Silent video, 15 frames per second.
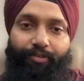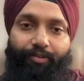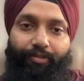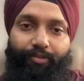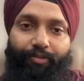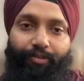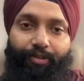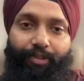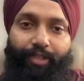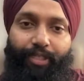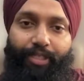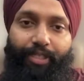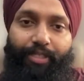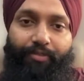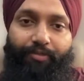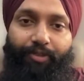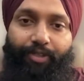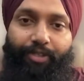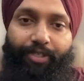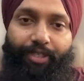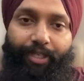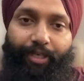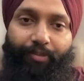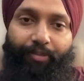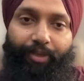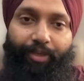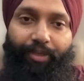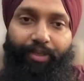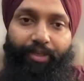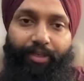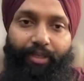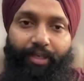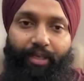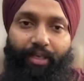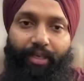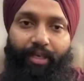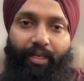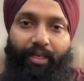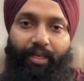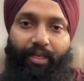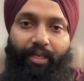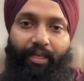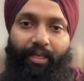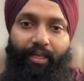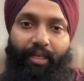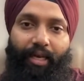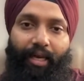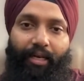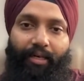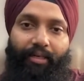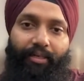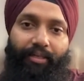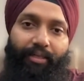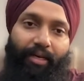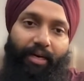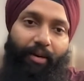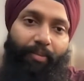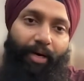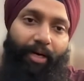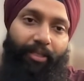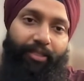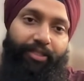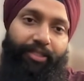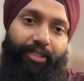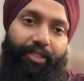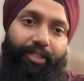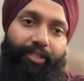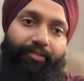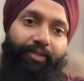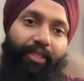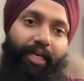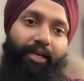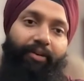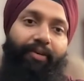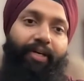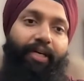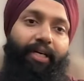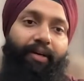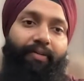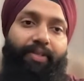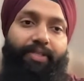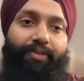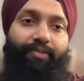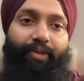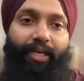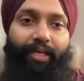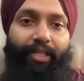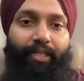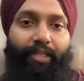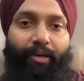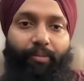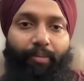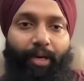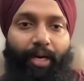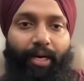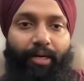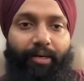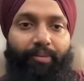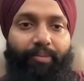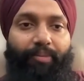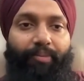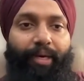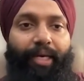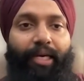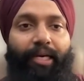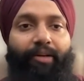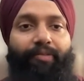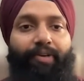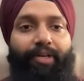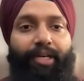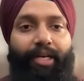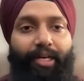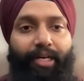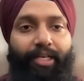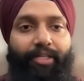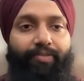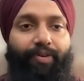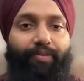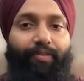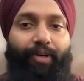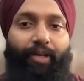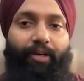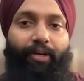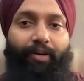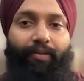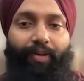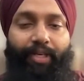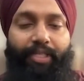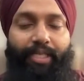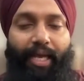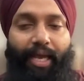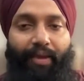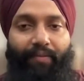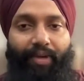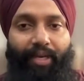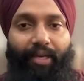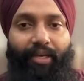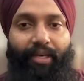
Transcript: this first statement, that among the children with elevated levels of lead in their blood, many live in areas where vehicle traffic is heavy.